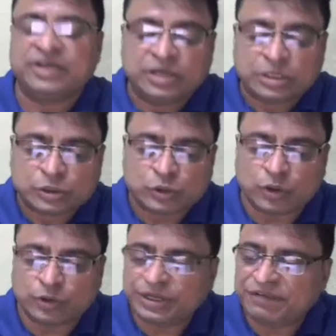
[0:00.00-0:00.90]

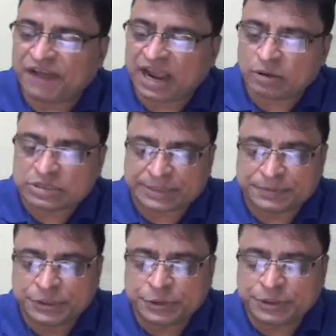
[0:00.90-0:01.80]
So if I have
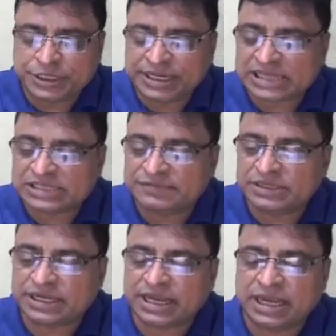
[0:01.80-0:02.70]
substituted x with
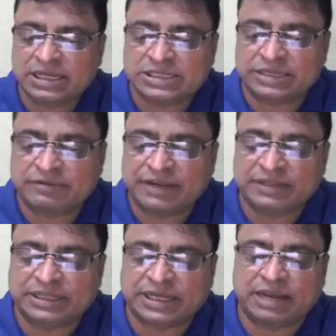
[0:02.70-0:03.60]
kx and y
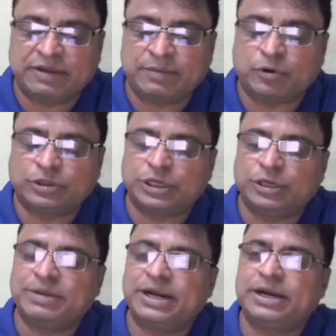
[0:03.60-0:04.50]
with ky, both in
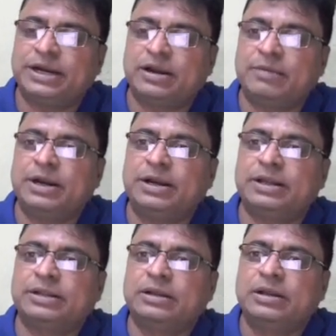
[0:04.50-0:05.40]
numerator and
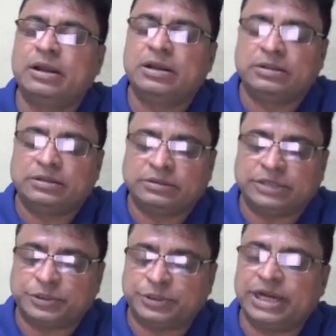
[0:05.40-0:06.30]
denominator,
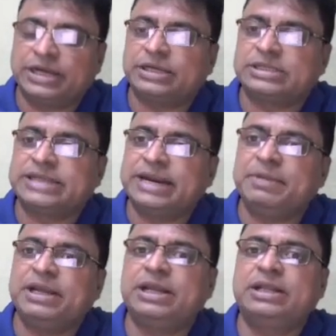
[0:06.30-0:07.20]
they should get the same
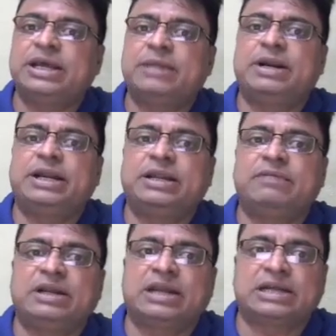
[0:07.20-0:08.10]
degree, thereby degree
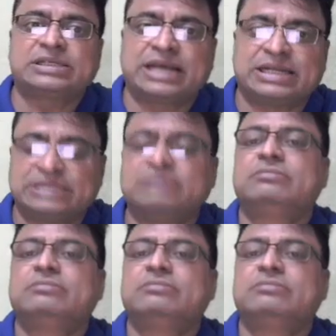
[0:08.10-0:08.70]
will get cancelled.